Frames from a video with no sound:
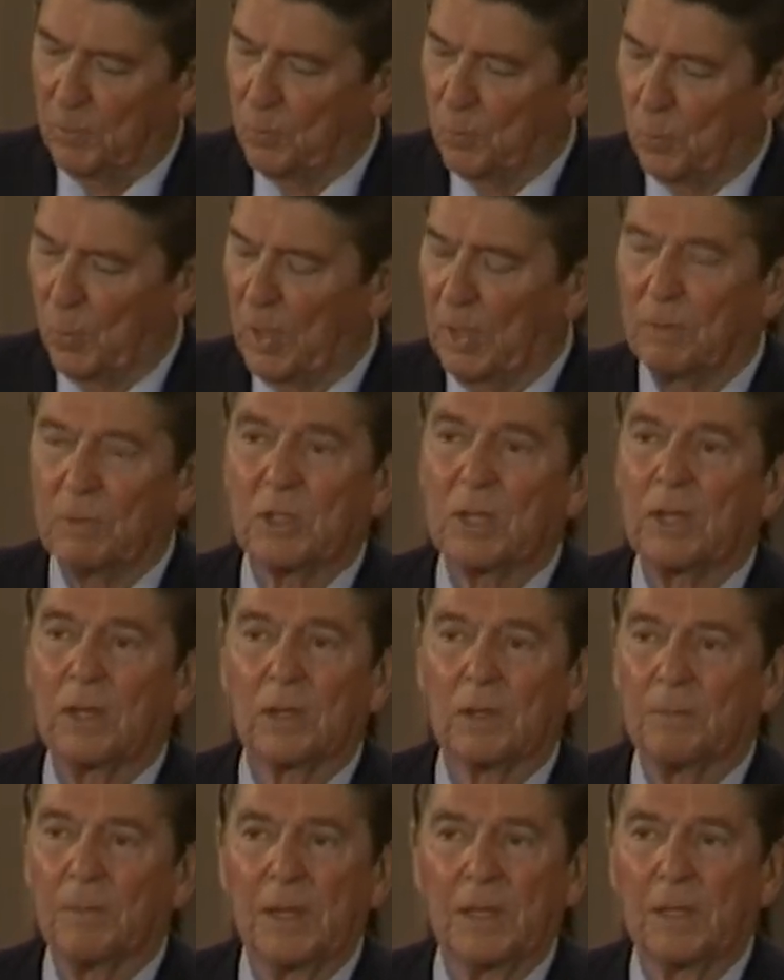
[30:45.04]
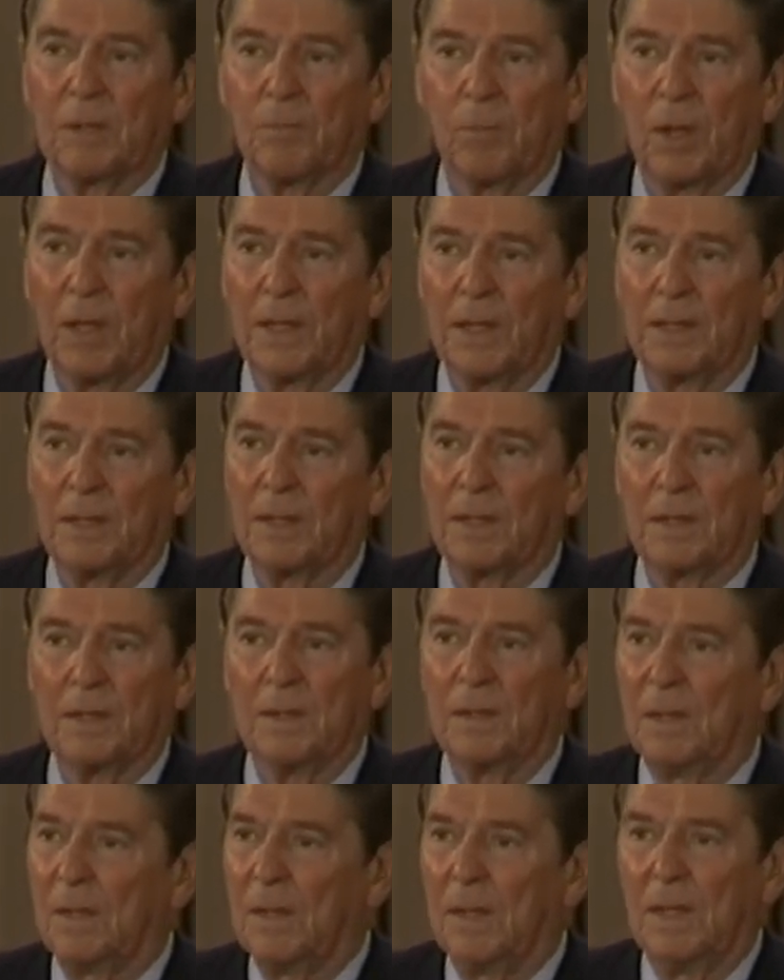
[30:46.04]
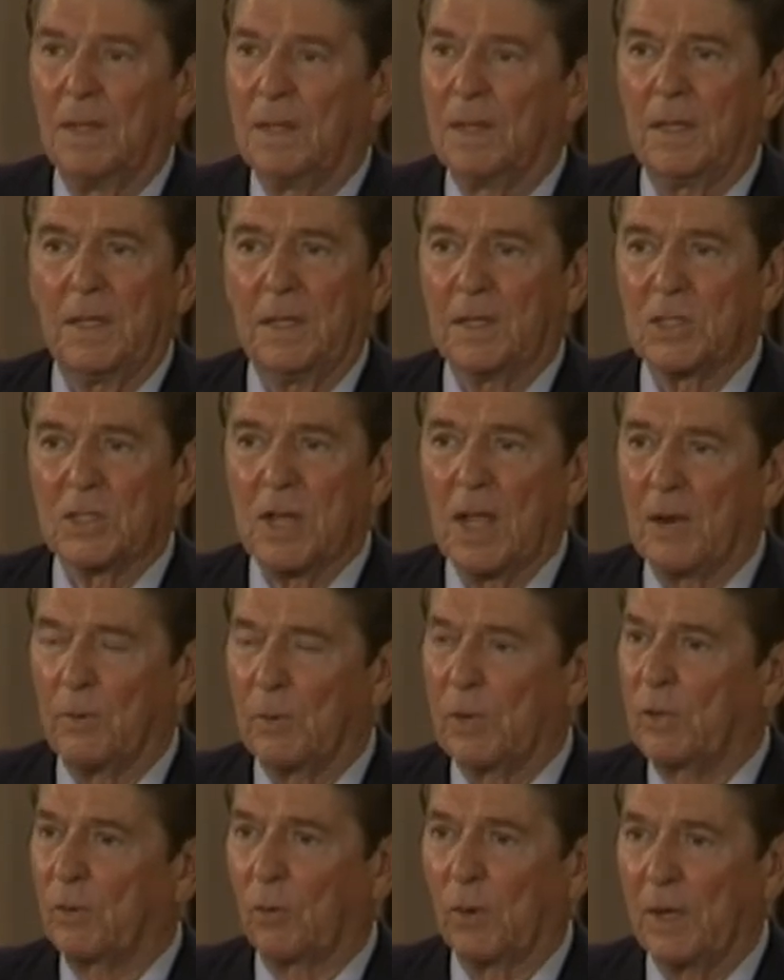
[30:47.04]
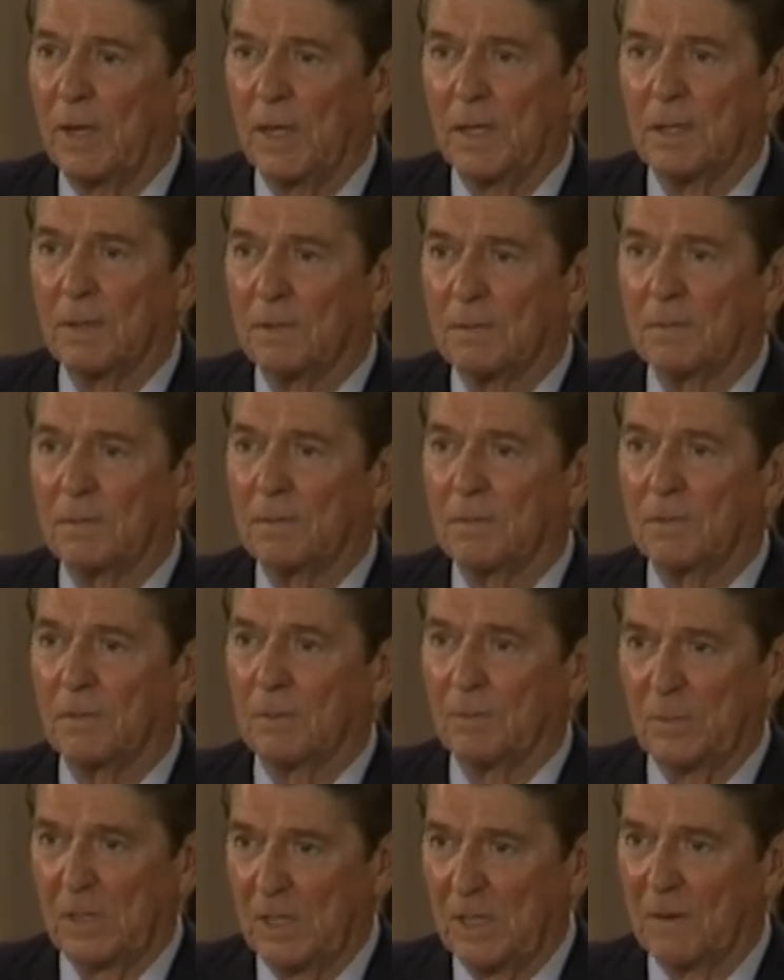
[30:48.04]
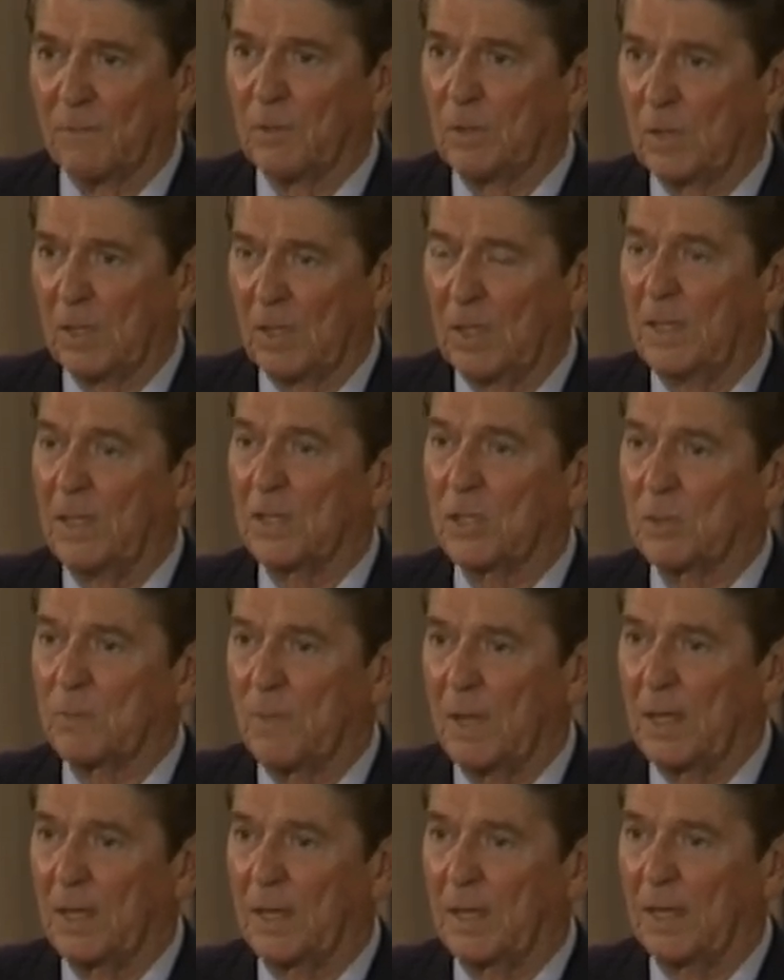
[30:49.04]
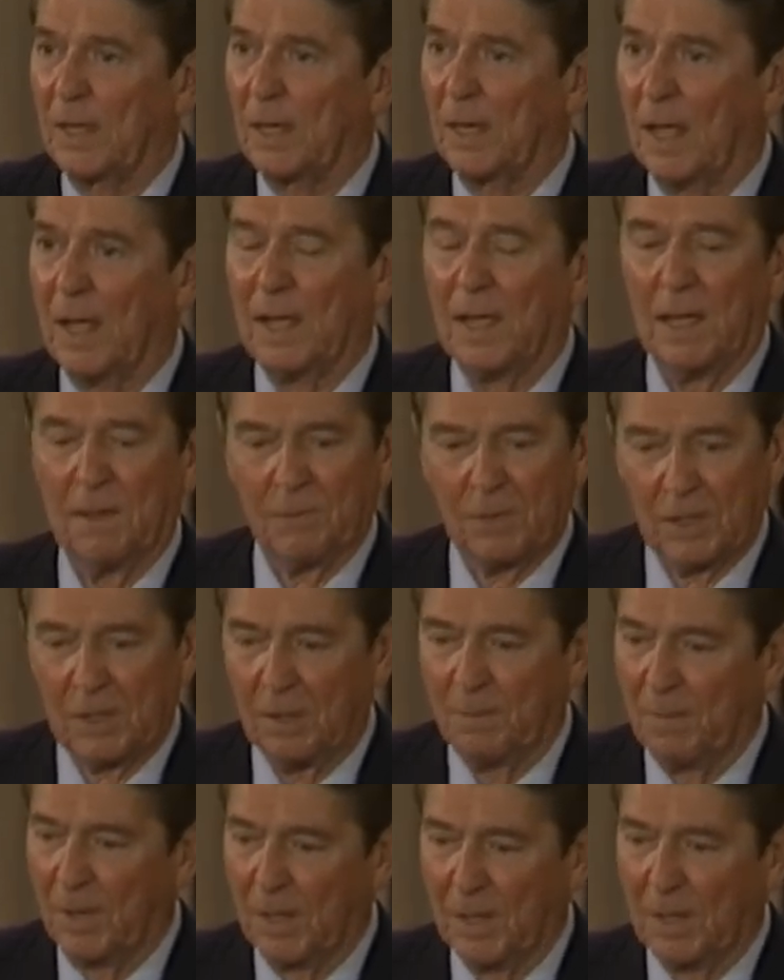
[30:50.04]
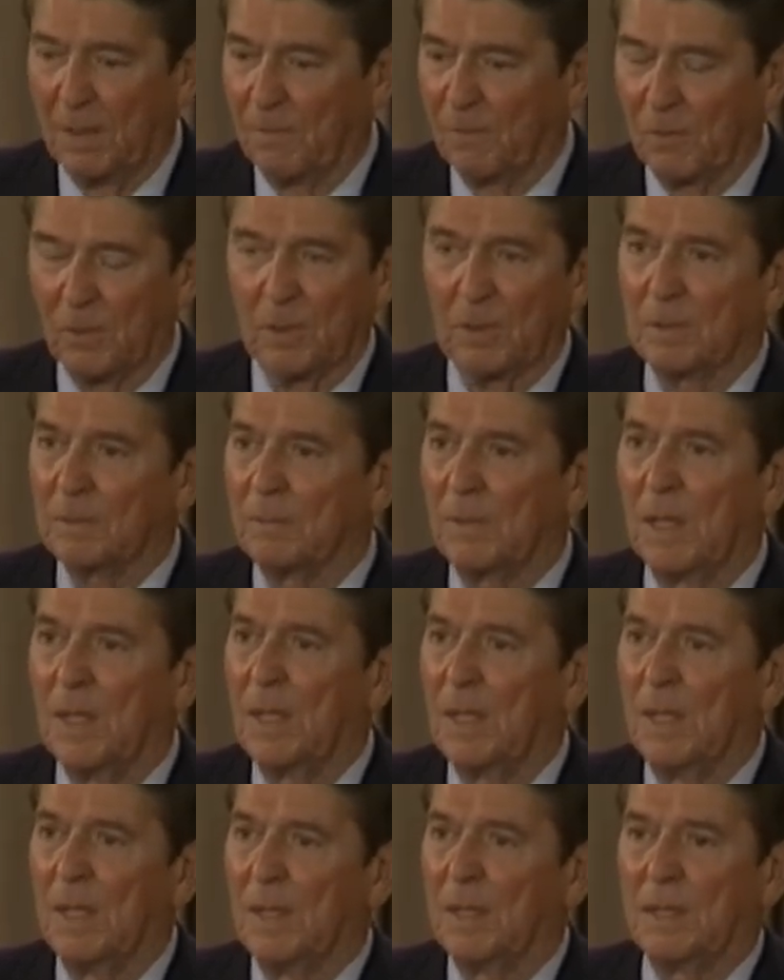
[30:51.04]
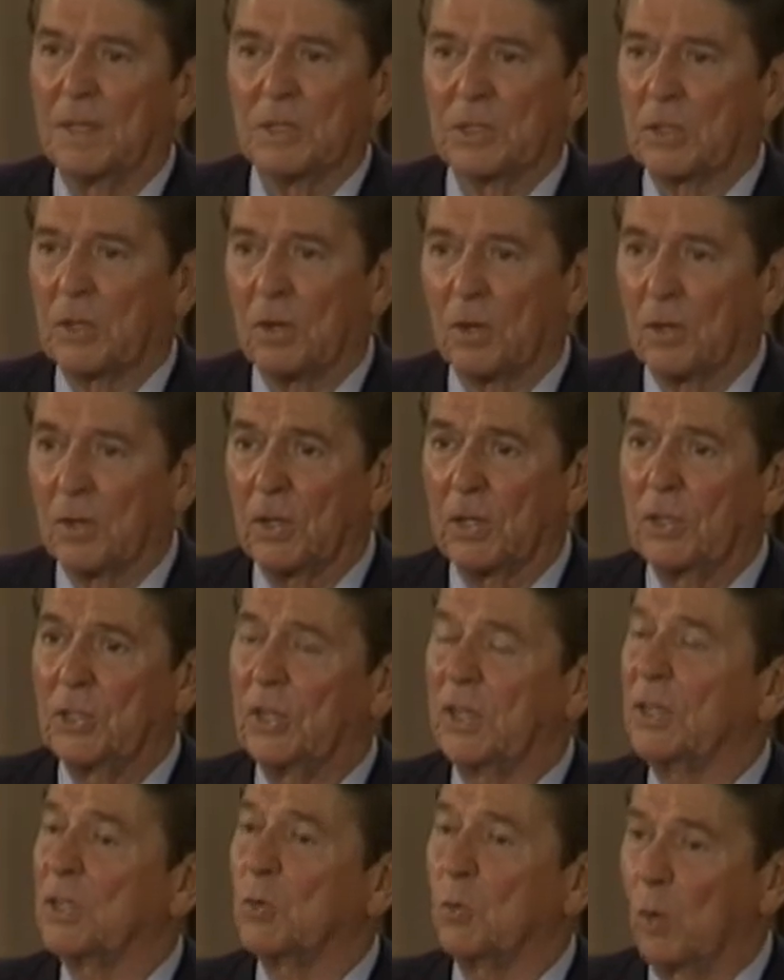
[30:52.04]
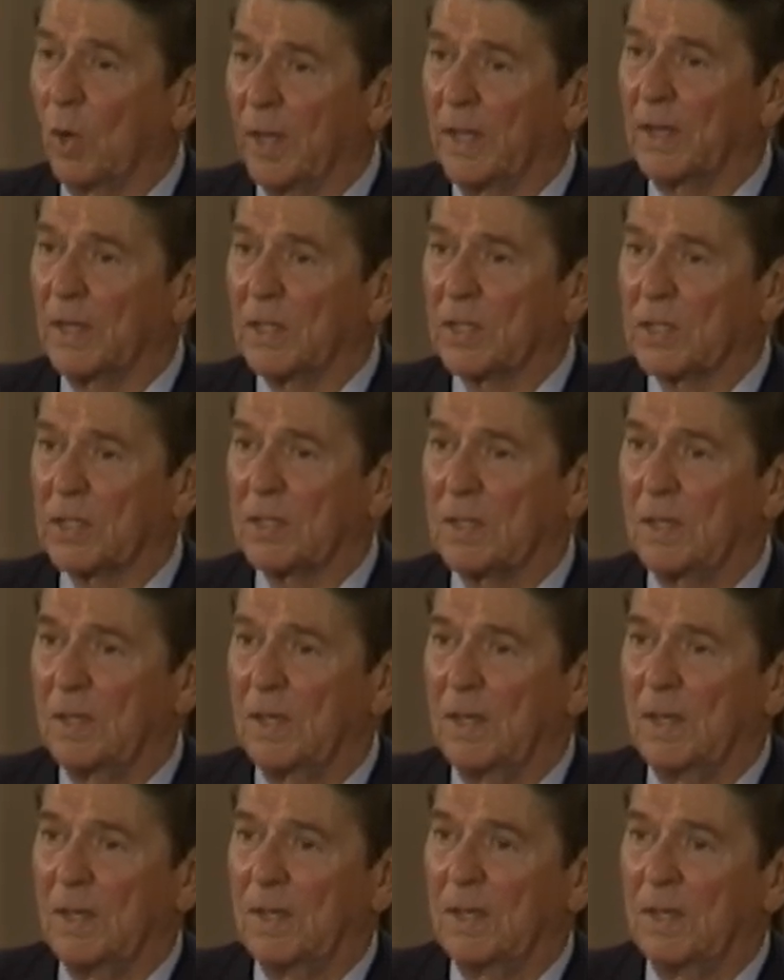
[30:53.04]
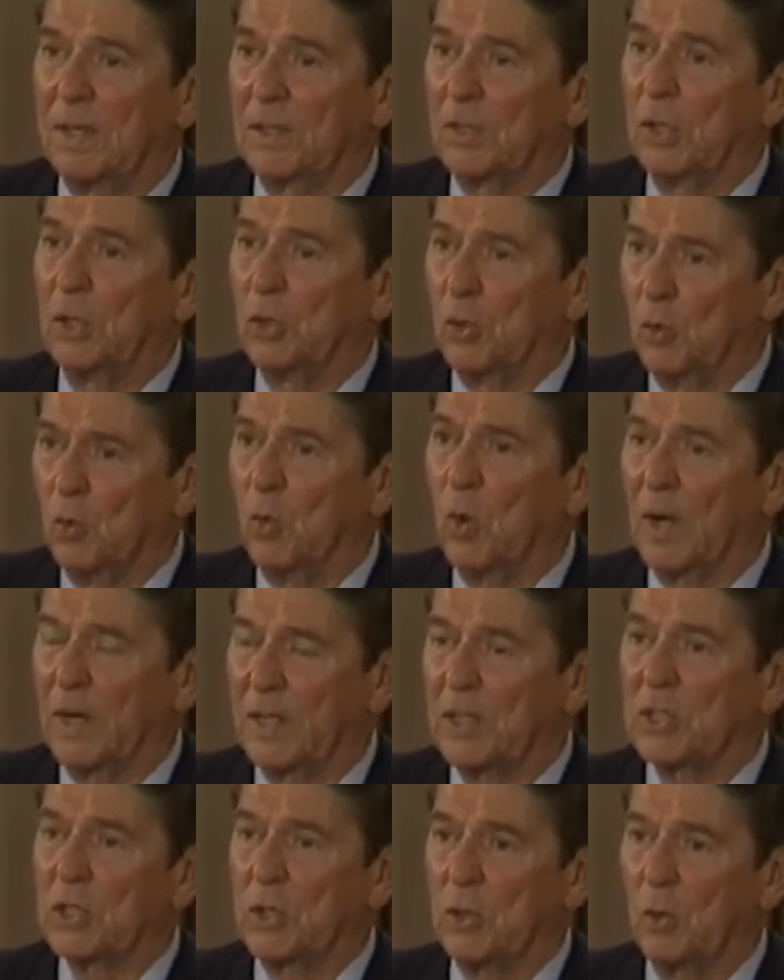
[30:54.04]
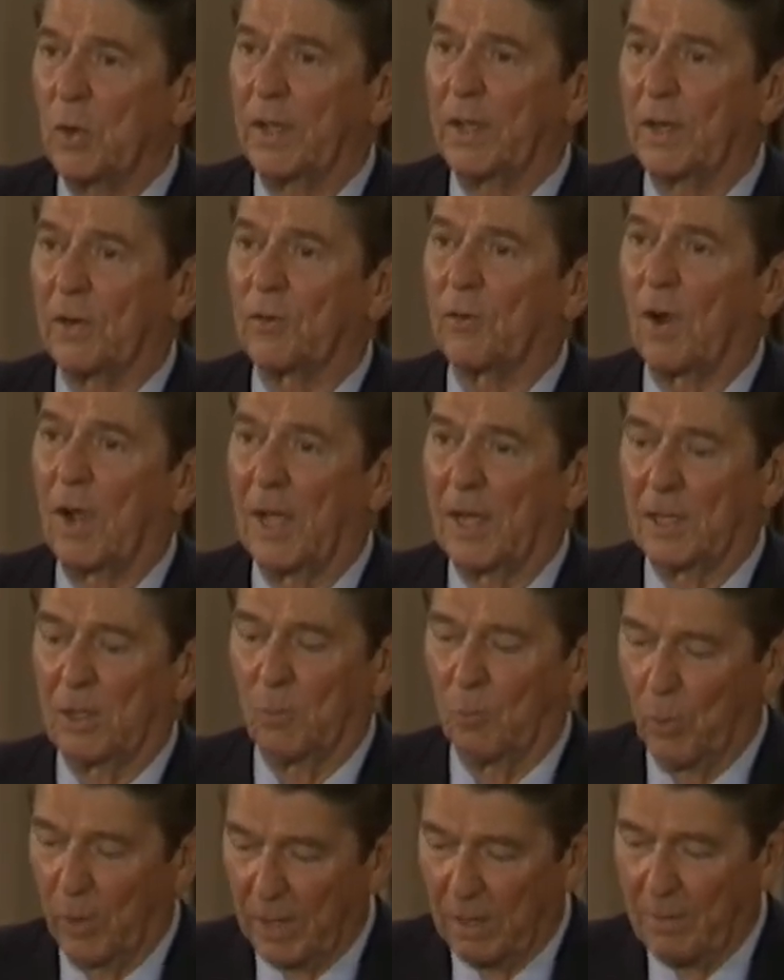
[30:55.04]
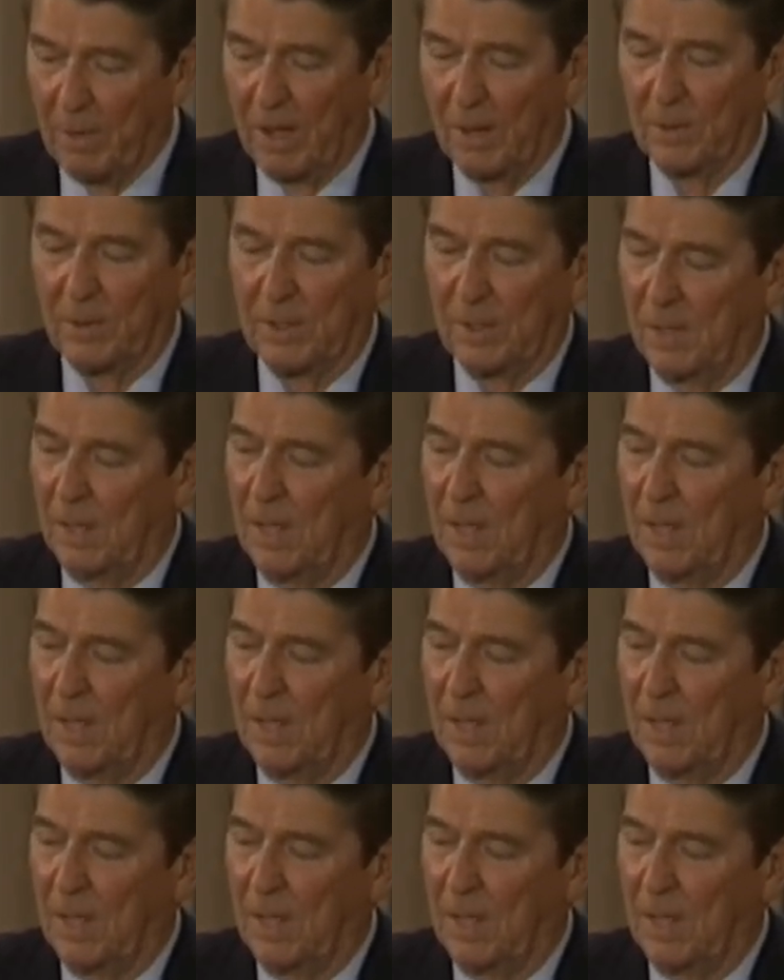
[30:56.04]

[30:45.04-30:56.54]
when he was here, made it plain that he is not retreating from the effort that he is making, and I have to commend him for his courage and his willingness to do what he's doing in trying to bring about